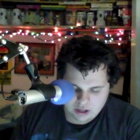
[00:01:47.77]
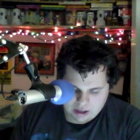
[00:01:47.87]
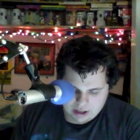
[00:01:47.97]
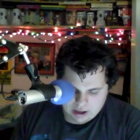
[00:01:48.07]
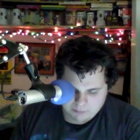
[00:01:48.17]

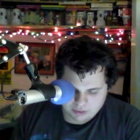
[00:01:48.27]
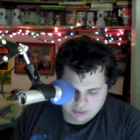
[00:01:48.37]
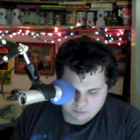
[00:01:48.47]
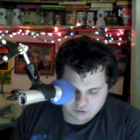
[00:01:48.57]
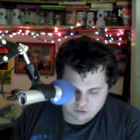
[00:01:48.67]
and that
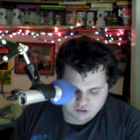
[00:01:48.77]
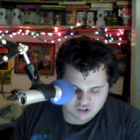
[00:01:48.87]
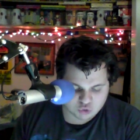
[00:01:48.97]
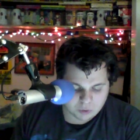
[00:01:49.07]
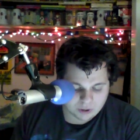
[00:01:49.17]
was his
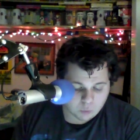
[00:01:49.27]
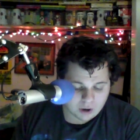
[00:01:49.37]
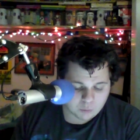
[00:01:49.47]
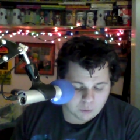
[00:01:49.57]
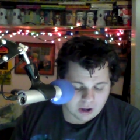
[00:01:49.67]
first win in quite
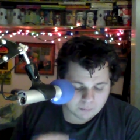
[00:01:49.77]
a while.